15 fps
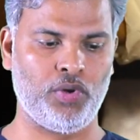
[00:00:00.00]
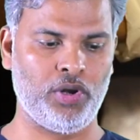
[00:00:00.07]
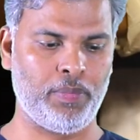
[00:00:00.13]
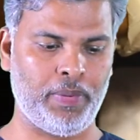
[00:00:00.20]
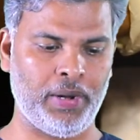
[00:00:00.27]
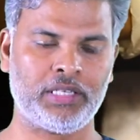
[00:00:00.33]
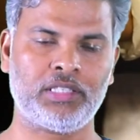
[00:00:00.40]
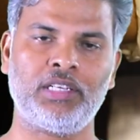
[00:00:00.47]
We
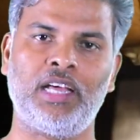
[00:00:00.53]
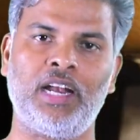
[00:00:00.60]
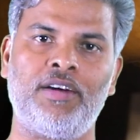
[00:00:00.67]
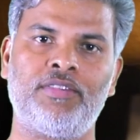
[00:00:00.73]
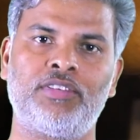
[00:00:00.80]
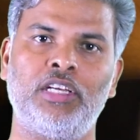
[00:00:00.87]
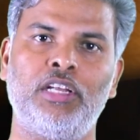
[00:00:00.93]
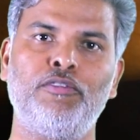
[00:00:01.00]
will place the
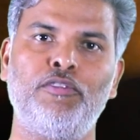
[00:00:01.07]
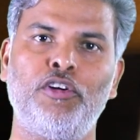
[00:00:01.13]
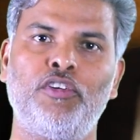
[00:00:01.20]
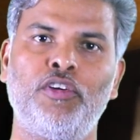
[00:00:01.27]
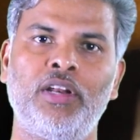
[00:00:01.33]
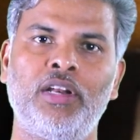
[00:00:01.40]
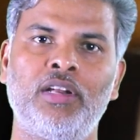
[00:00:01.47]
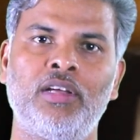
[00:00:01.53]
grafts in
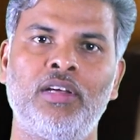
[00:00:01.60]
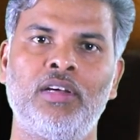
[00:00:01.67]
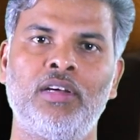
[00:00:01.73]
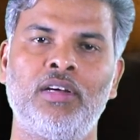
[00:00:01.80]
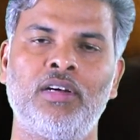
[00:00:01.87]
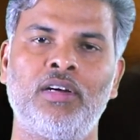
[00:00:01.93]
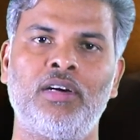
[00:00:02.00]
between